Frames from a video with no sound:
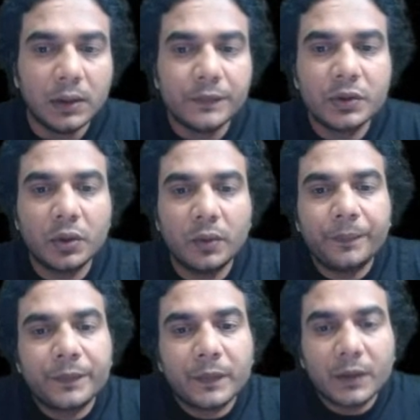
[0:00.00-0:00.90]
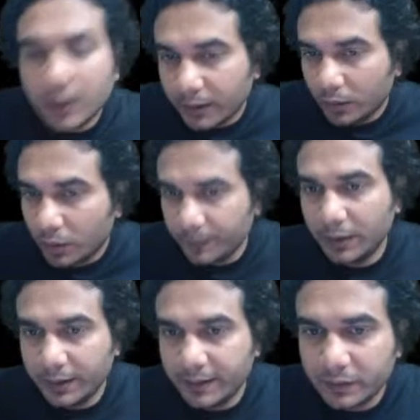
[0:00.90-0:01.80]
So I hope now
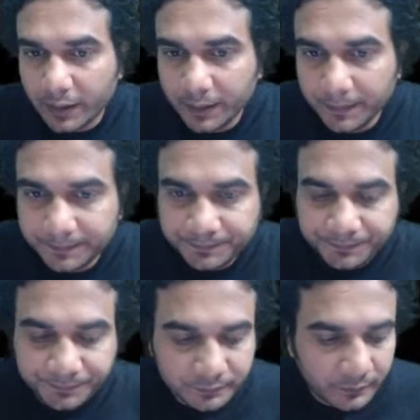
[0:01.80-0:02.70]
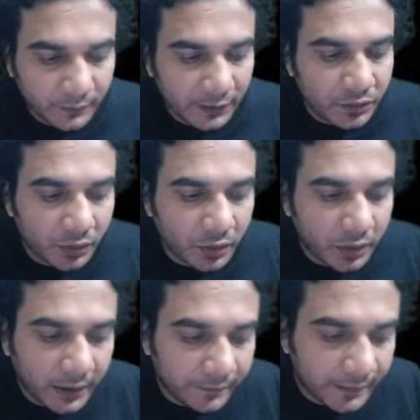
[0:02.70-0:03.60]
it is okay. It should not
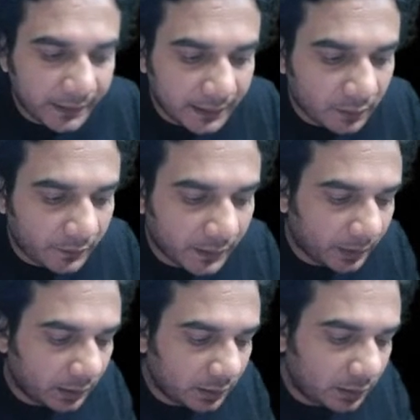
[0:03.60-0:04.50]
have any other variable.